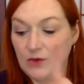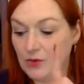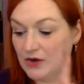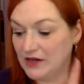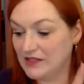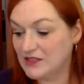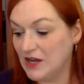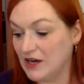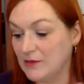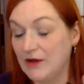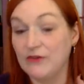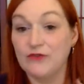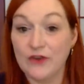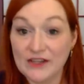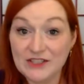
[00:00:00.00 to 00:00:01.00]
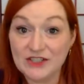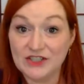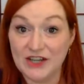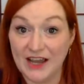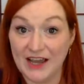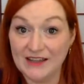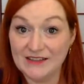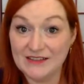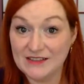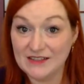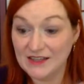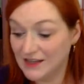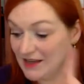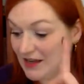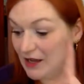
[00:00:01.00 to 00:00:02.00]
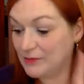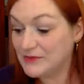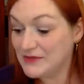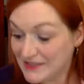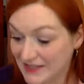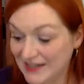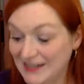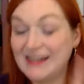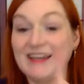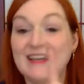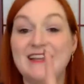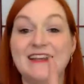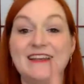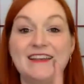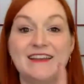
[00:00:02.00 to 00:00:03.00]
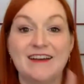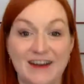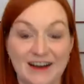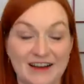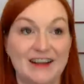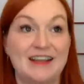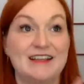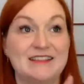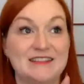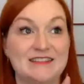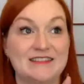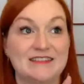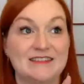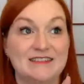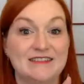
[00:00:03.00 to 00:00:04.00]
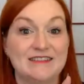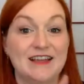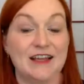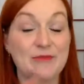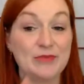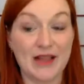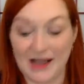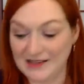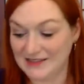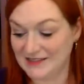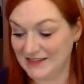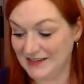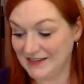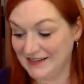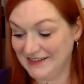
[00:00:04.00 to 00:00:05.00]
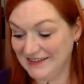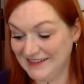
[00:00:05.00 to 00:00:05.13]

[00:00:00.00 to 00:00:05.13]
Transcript: We're going to talk about French Jet, Obsidian, Onyx, and plastic.